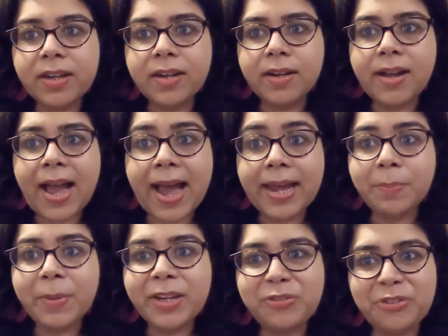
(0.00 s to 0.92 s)

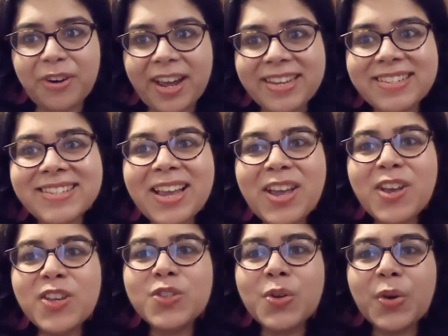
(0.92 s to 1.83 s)
handmade fries.
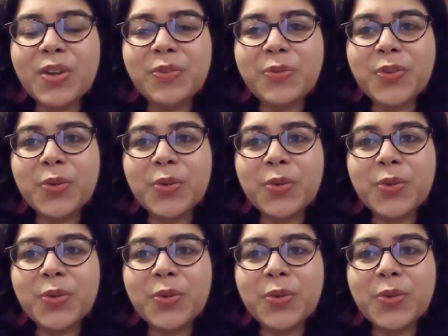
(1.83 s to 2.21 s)
So if